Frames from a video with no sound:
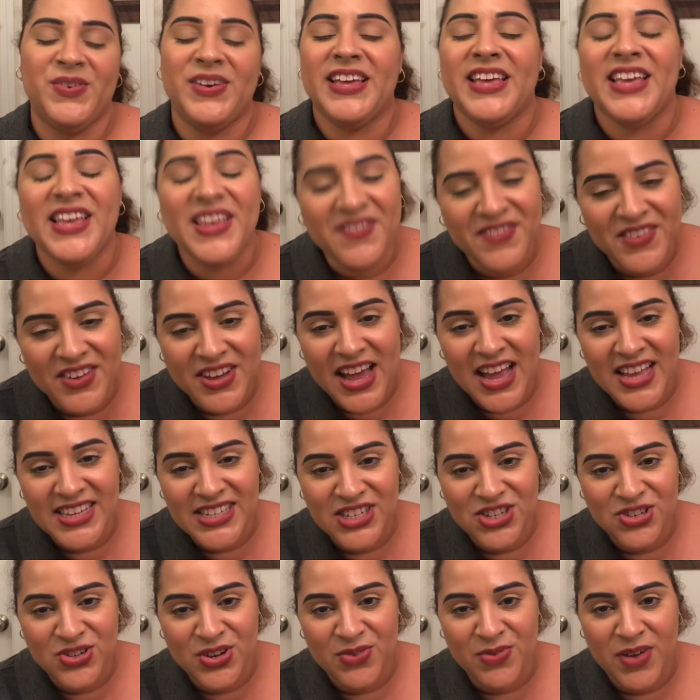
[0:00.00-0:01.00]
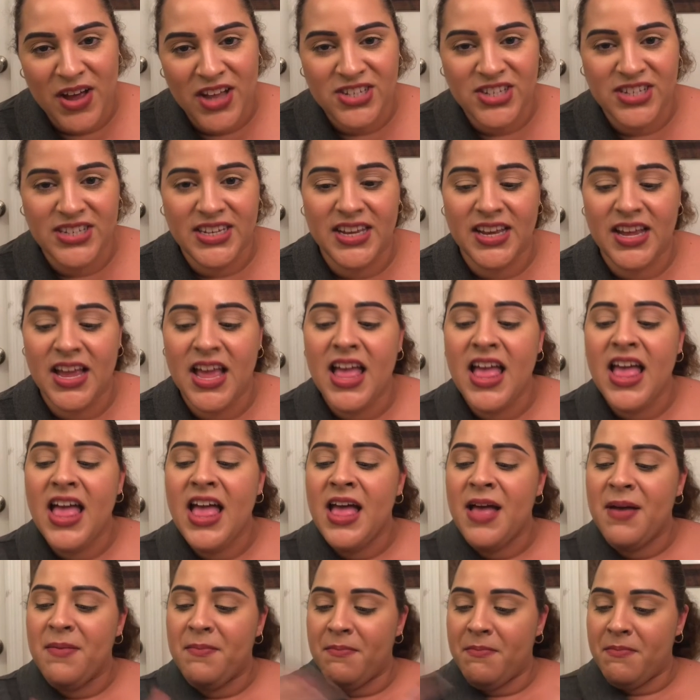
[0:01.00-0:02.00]
If you guys enjoyed watching
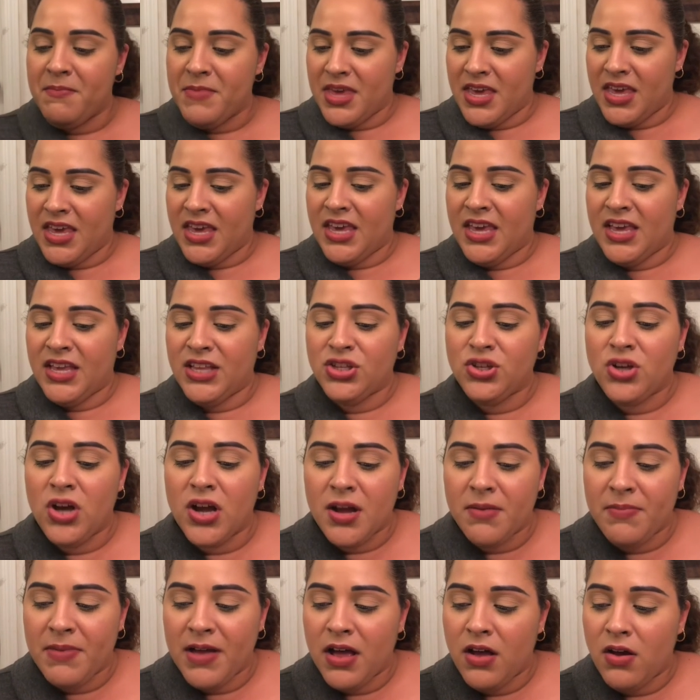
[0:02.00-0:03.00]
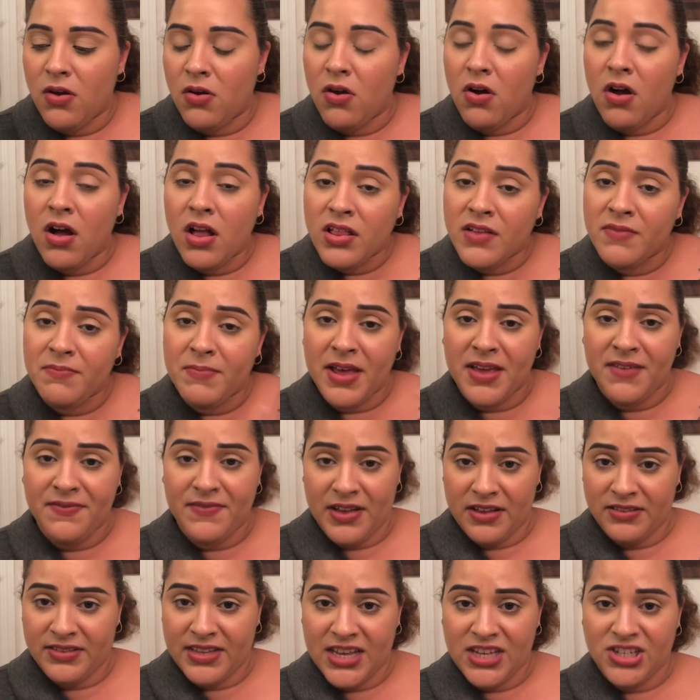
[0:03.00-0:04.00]
me talk about all of my
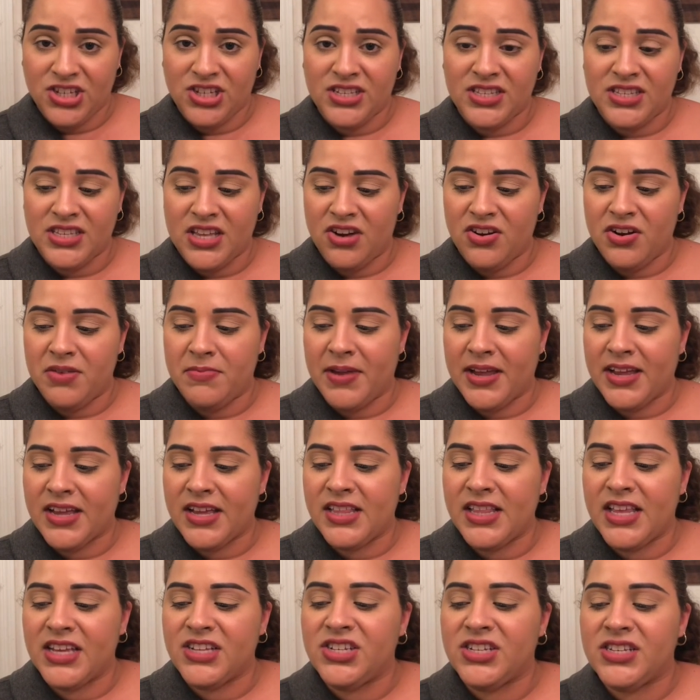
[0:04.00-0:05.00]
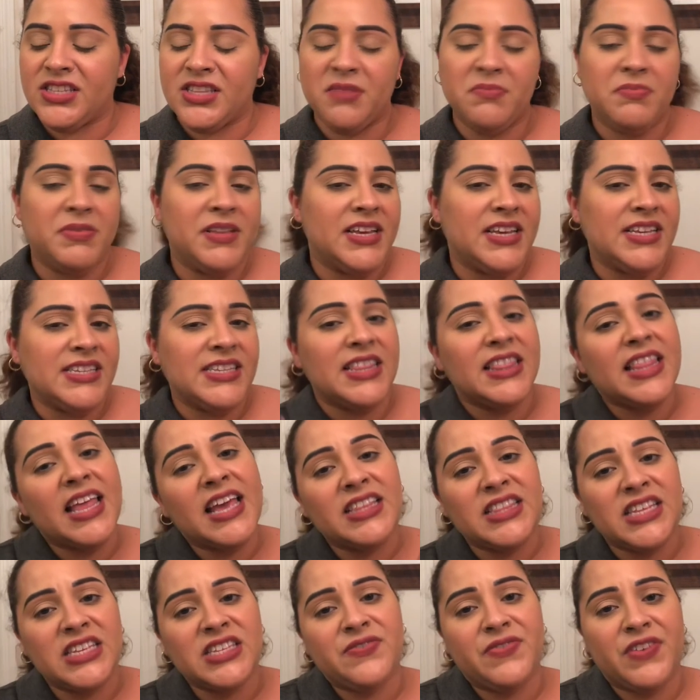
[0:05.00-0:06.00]
foundations that are in my collection, then please
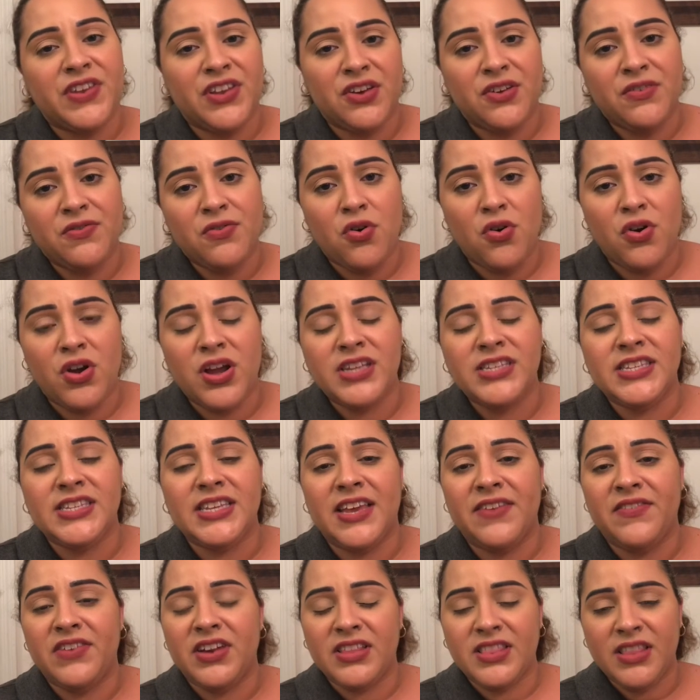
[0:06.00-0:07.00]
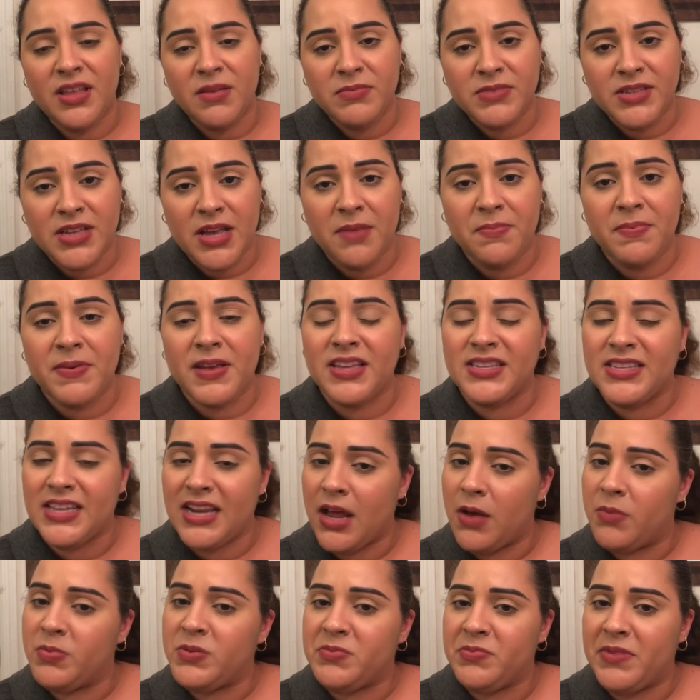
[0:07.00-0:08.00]
like this video, of course, give it a thumbs up because it
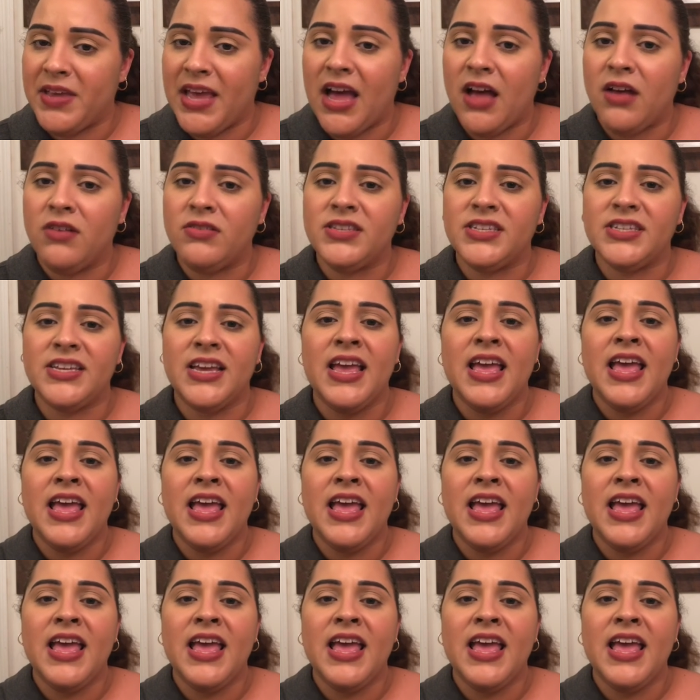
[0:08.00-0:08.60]
helps me out,